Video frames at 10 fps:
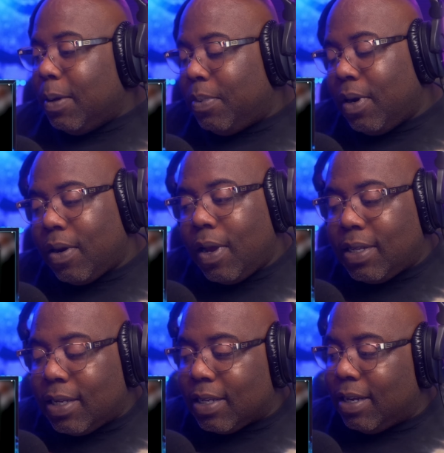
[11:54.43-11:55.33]
But all right,
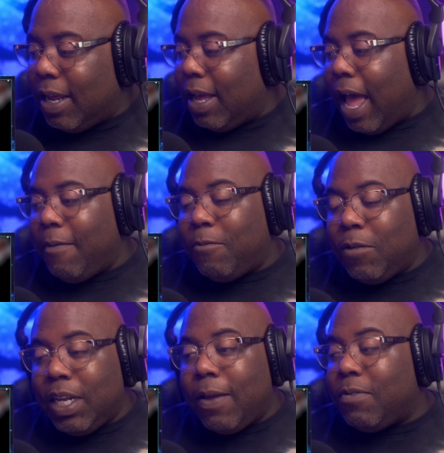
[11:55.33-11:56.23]
guys, listen, I
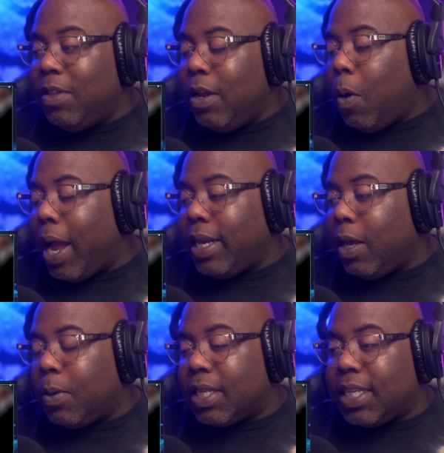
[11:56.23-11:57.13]
really have no
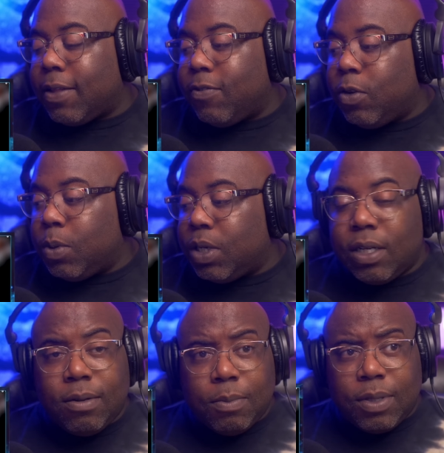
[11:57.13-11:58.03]
idea what this has to do with
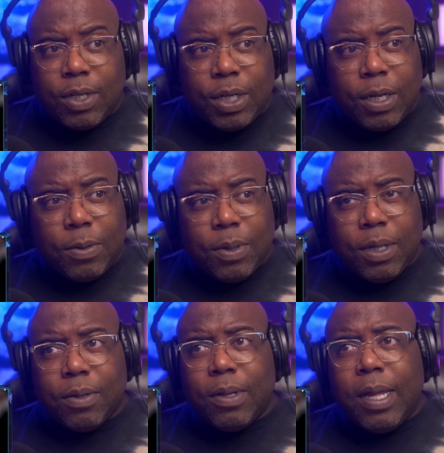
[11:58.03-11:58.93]
Shaquille
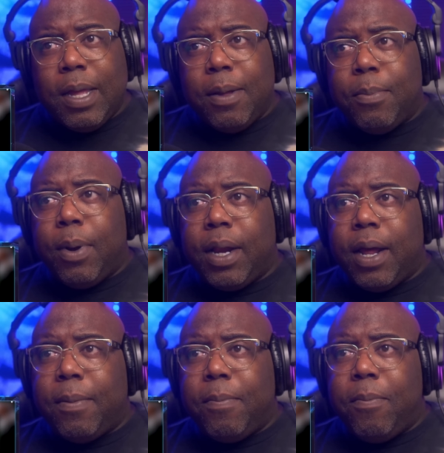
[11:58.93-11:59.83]
O'Neal. But all